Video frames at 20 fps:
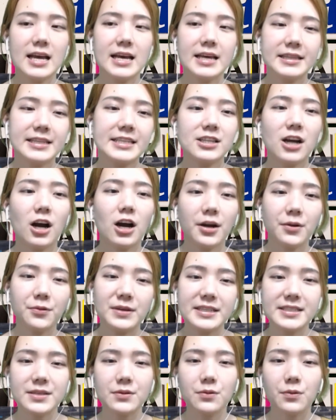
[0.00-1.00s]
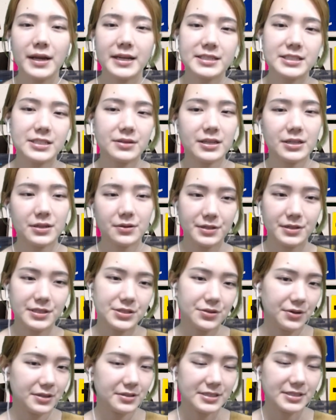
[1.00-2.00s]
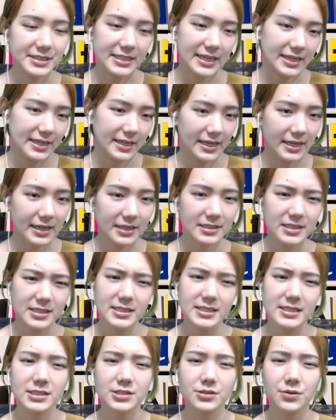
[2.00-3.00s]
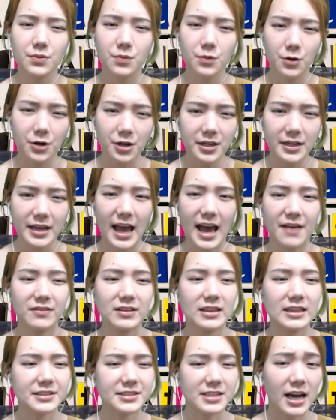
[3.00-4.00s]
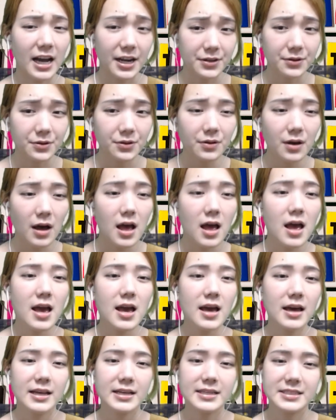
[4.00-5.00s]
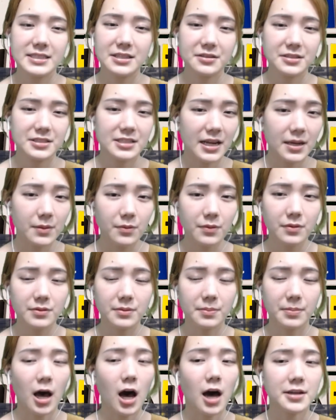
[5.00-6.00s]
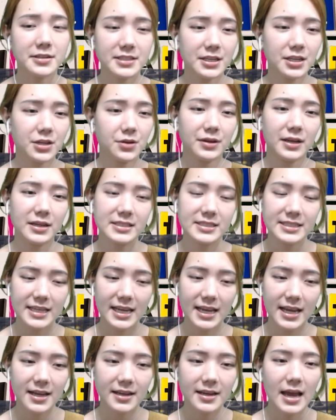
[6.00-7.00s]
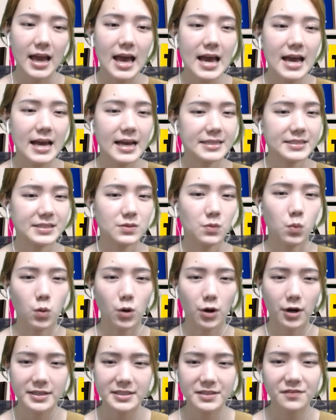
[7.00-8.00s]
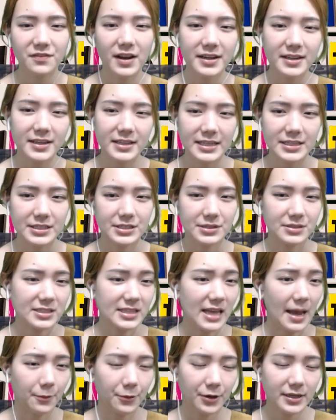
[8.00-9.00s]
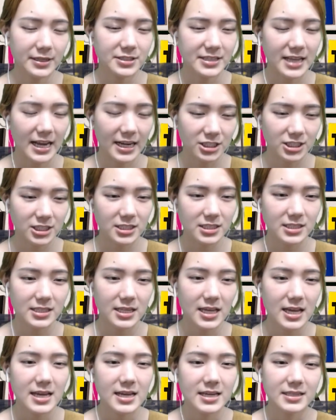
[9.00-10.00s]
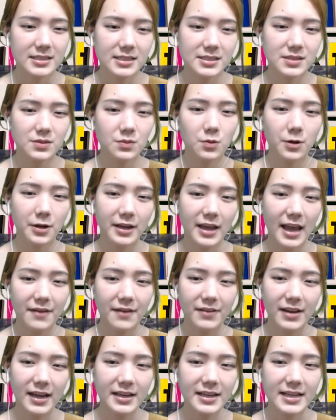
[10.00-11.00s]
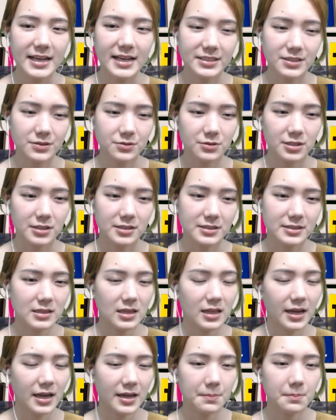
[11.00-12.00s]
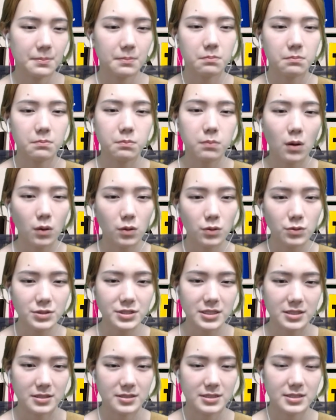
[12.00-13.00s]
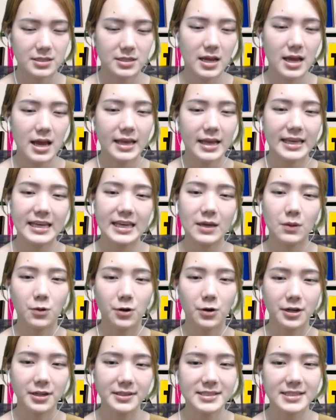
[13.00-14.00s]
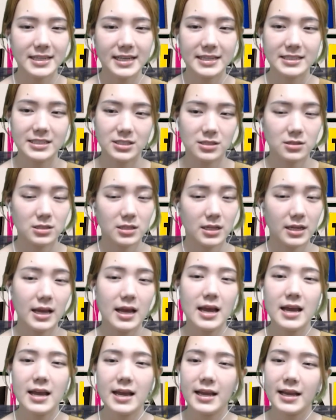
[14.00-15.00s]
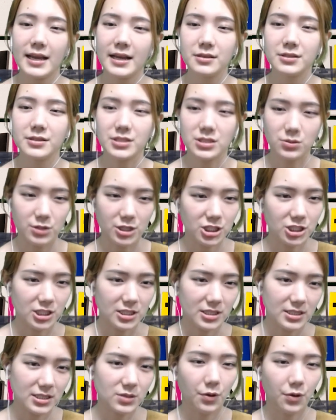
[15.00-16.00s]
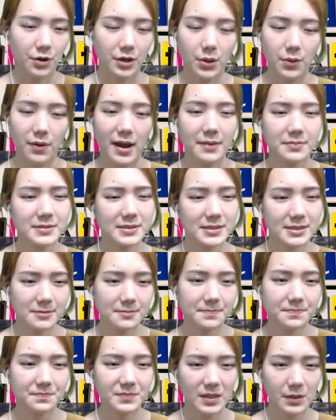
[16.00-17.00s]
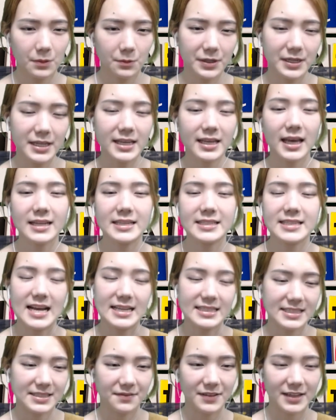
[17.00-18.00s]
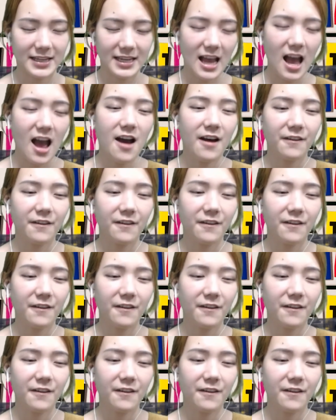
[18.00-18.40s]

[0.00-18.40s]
These are easy ways to increase your understanding. Does your work have a title? Is there a table of content you can scan? Is the work divided into separate sections? Does the work have any extras like bolded keywords, illustrations, or graphs? Reading intensively.